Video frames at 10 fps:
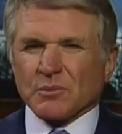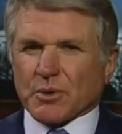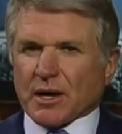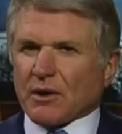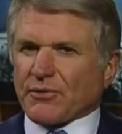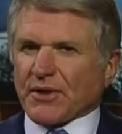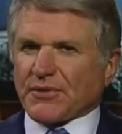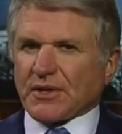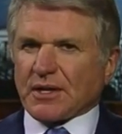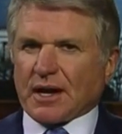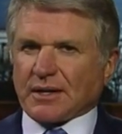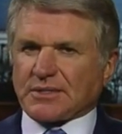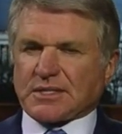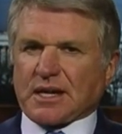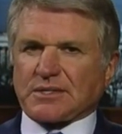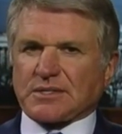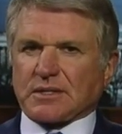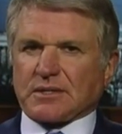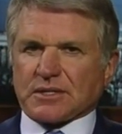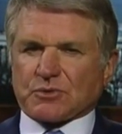But I don't think the United States
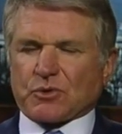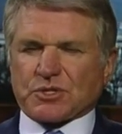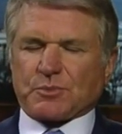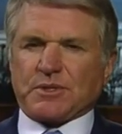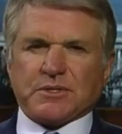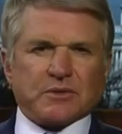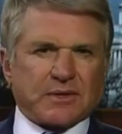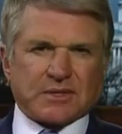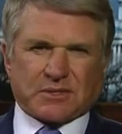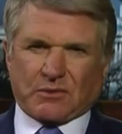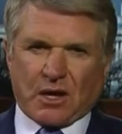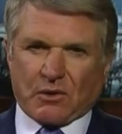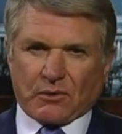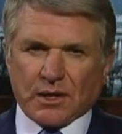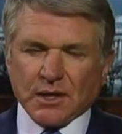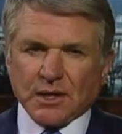and Israel should be doing this alone.